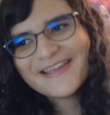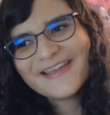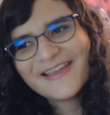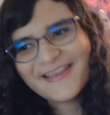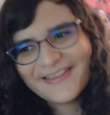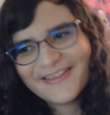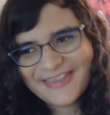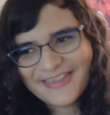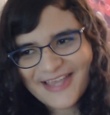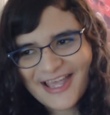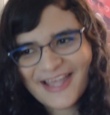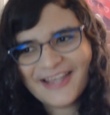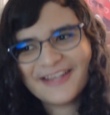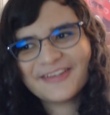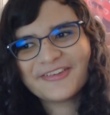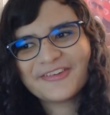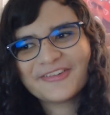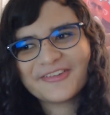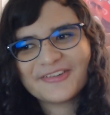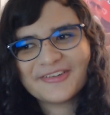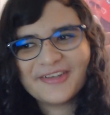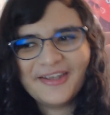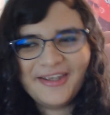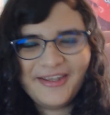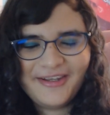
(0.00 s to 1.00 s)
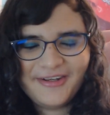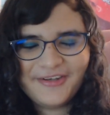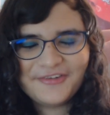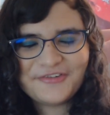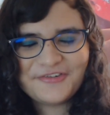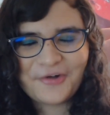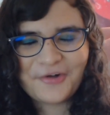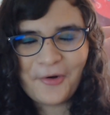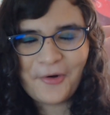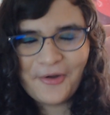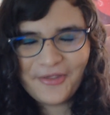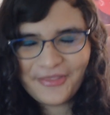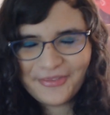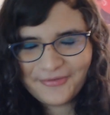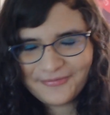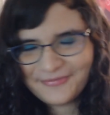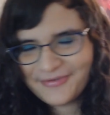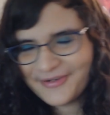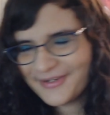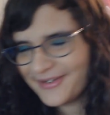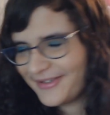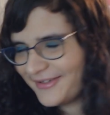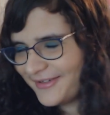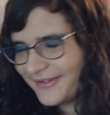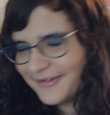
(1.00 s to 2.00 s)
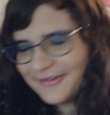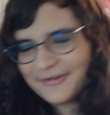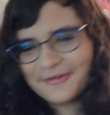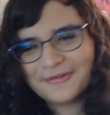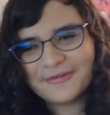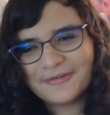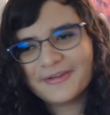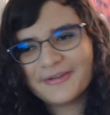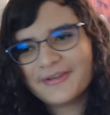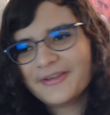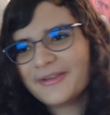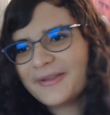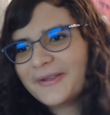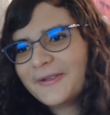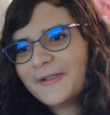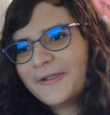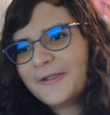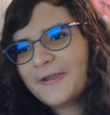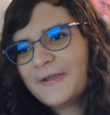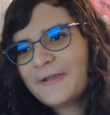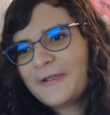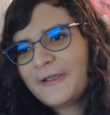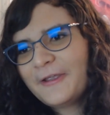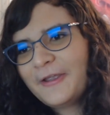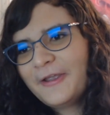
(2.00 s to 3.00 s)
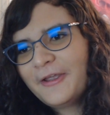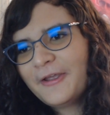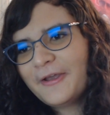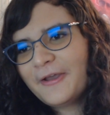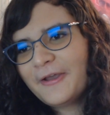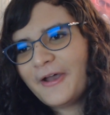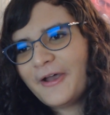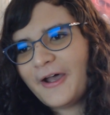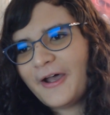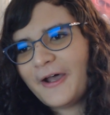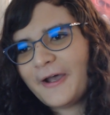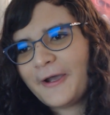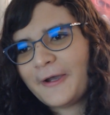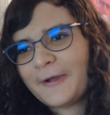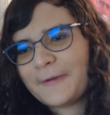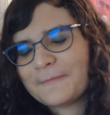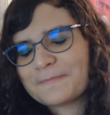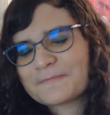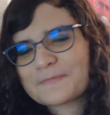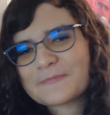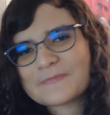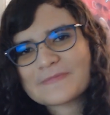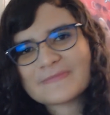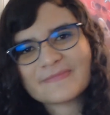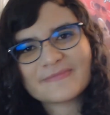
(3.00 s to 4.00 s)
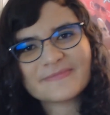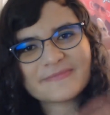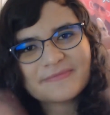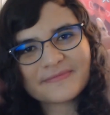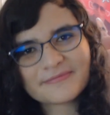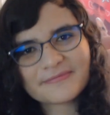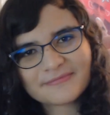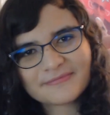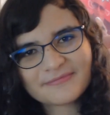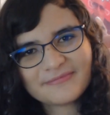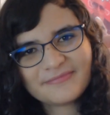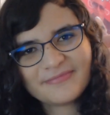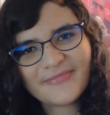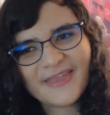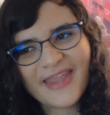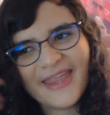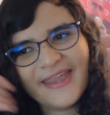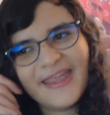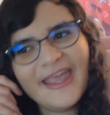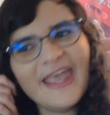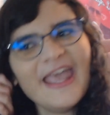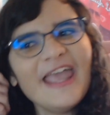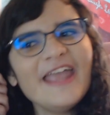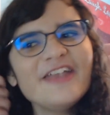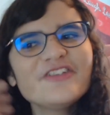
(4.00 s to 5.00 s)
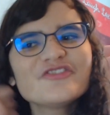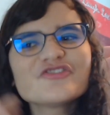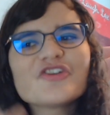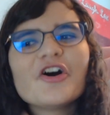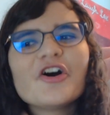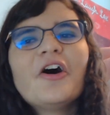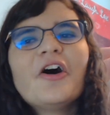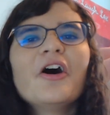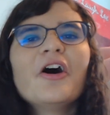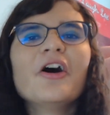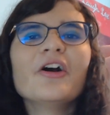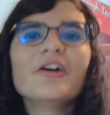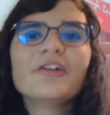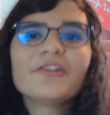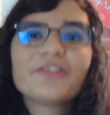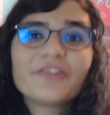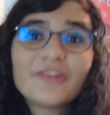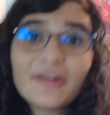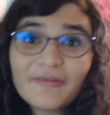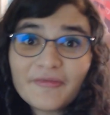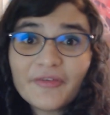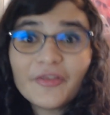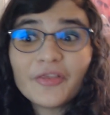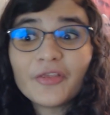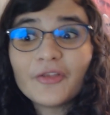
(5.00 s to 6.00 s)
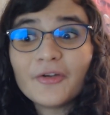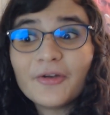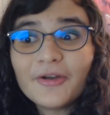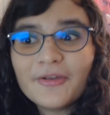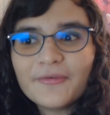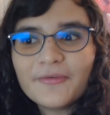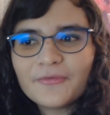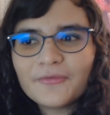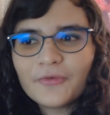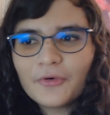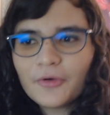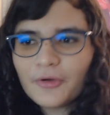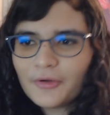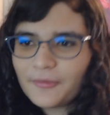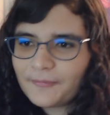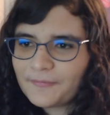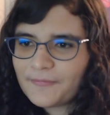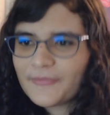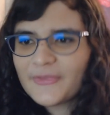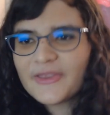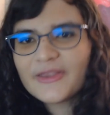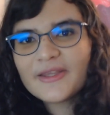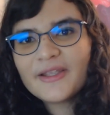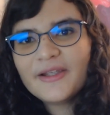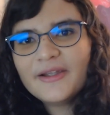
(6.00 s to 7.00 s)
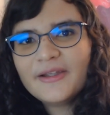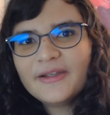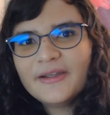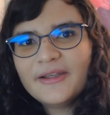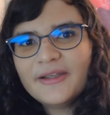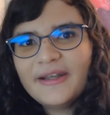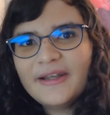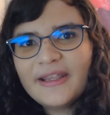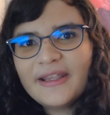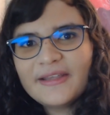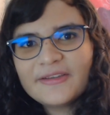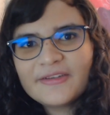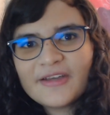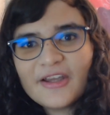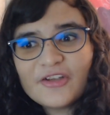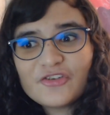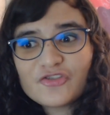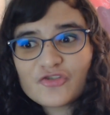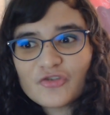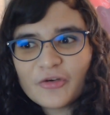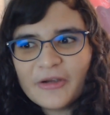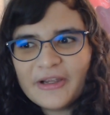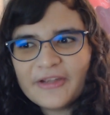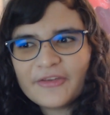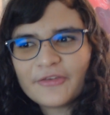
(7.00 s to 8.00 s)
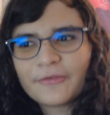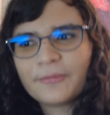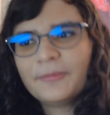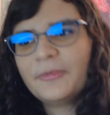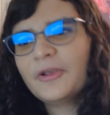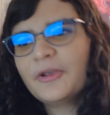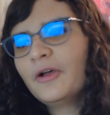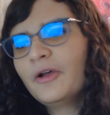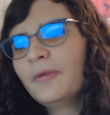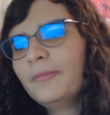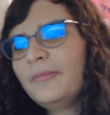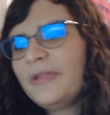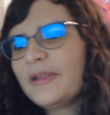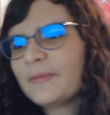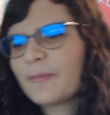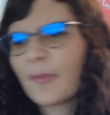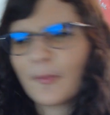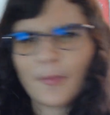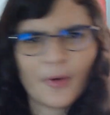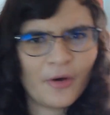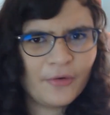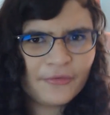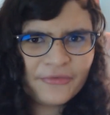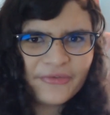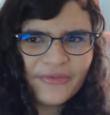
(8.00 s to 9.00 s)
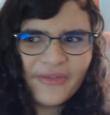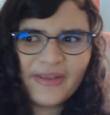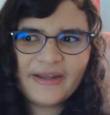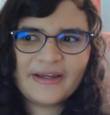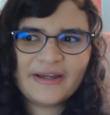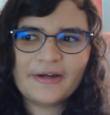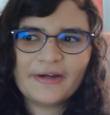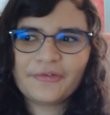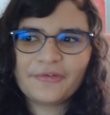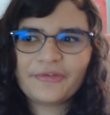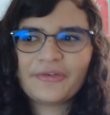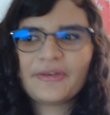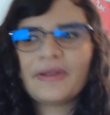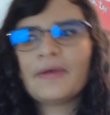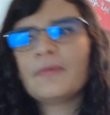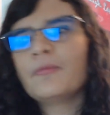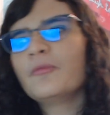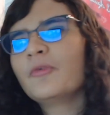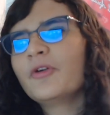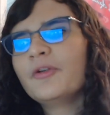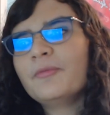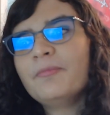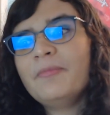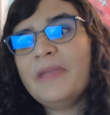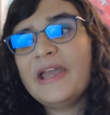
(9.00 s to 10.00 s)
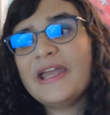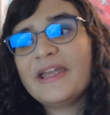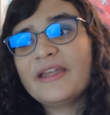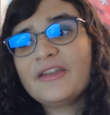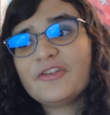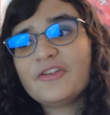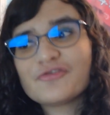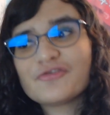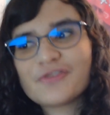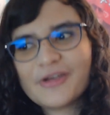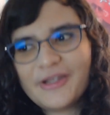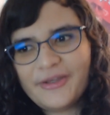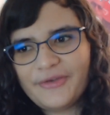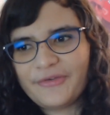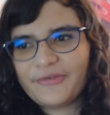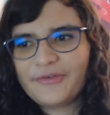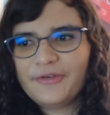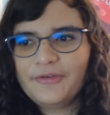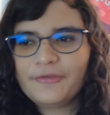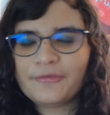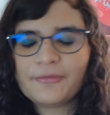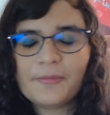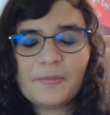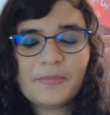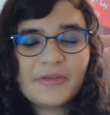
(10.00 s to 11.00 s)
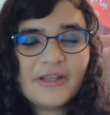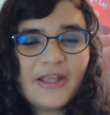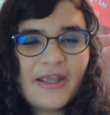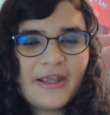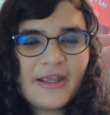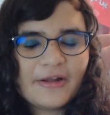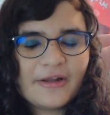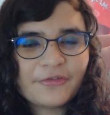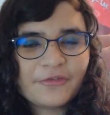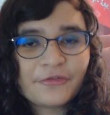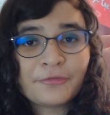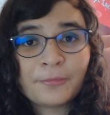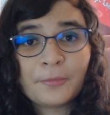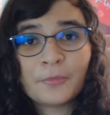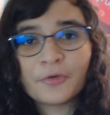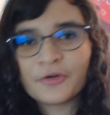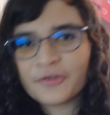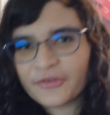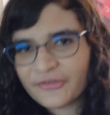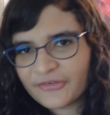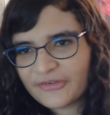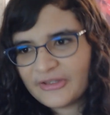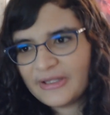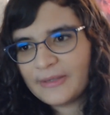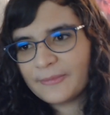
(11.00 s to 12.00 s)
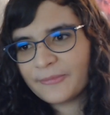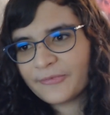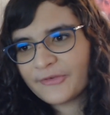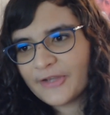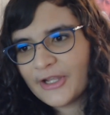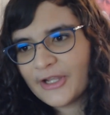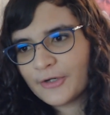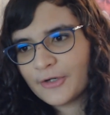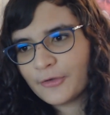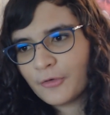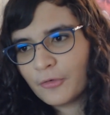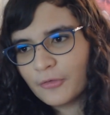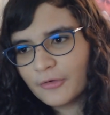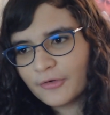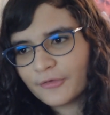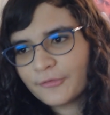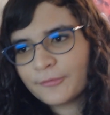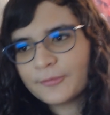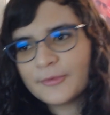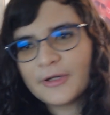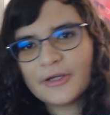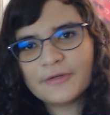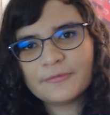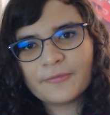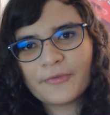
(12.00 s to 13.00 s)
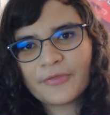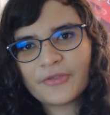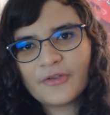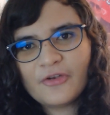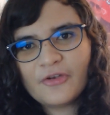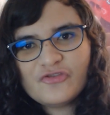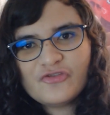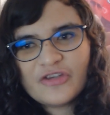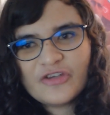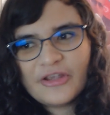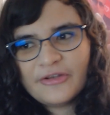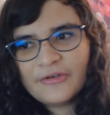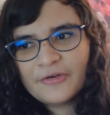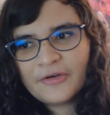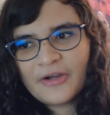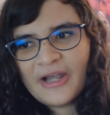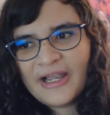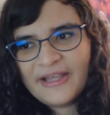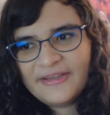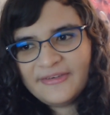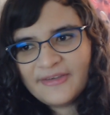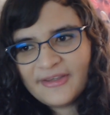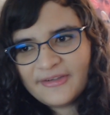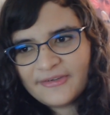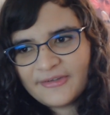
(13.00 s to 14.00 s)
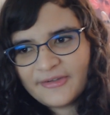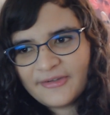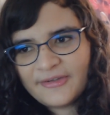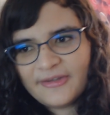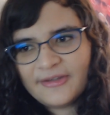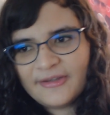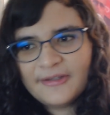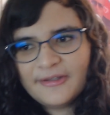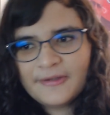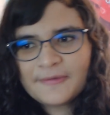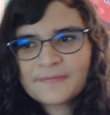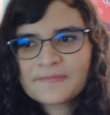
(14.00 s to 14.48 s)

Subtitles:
Thanks, and enjoy the video. H.R. 734. An anti-trans bill being proposed in the House that would ban trans kids from playing on sports teams that correspond with their gender identity.